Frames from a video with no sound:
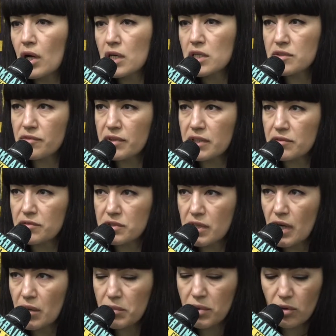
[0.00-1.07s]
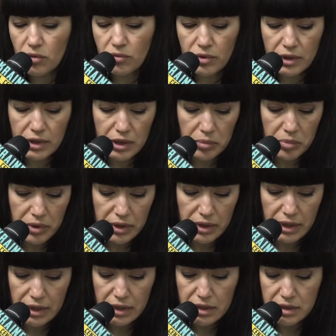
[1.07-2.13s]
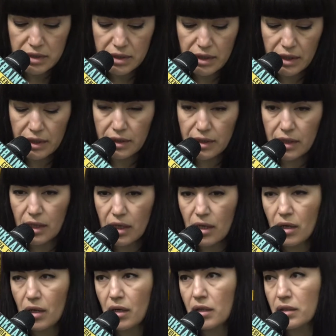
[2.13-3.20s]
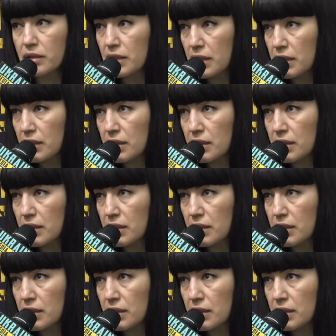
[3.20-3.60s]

for the privacy in the context of national security and defense.